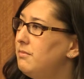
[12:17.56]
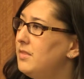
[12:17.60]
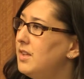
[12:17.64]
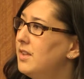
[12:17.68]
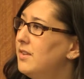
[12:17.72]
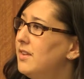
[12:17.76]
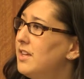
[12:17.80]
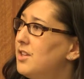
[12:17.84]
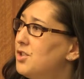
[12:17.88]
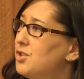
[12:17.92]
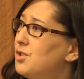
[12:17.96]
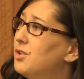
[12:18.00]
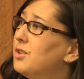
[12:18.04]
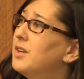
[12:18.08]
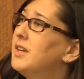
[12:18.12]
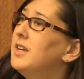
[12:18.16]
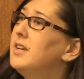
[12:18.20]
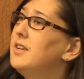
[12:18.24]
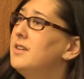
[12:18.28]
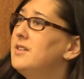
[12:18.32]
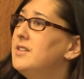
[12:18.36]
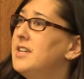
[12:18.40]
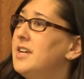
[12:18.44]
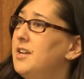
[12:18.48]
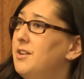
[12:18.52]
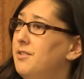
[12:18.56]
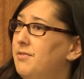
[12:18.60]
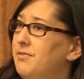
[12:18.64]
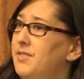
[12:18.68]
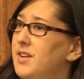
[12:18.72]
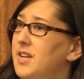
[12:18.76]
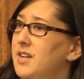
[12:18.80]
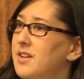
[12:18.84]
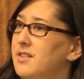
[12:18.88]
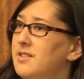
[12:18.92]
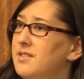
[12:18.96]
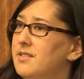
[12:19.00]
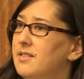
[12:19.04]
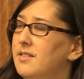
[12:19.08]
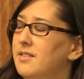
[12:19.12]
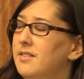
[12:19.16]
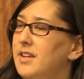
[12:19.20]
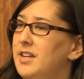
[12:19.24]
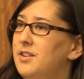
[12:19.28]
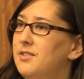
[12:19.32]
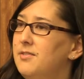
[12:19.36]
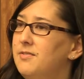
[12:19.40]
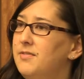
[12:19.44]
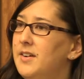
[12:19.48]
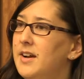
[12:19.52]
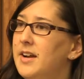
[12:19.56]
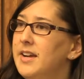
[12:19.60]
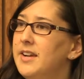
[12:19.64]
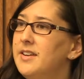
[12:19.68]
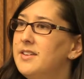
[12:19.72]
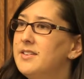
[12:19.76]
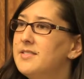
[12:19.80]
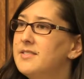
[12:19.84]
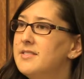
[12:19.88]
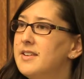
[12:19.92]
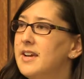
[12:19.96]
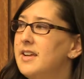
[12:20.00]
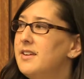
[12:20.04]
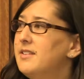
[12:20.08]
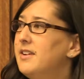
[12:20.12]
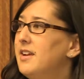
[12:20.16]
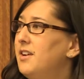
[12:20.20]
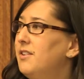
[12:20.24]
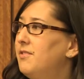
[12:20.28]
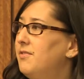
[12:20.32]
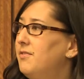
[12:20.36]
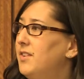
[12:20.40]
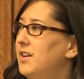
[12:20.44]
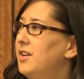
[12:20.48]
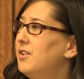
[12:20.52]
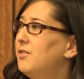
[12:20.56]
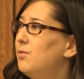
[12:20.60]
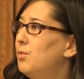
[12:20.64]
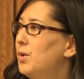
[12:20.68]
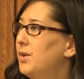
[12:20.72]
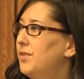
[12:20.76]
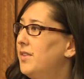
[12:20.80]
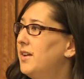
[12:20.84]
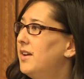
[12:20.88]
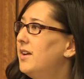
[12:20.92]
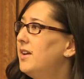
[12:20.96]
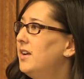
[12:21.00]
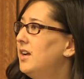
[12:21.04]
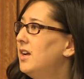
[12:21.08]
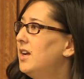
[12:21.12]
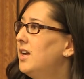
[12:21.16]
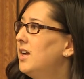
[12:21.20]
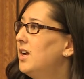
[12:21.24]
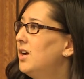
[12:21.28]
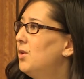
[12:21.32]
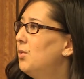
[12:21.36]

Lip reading: that took in data feeds. They defined a set data feed of what that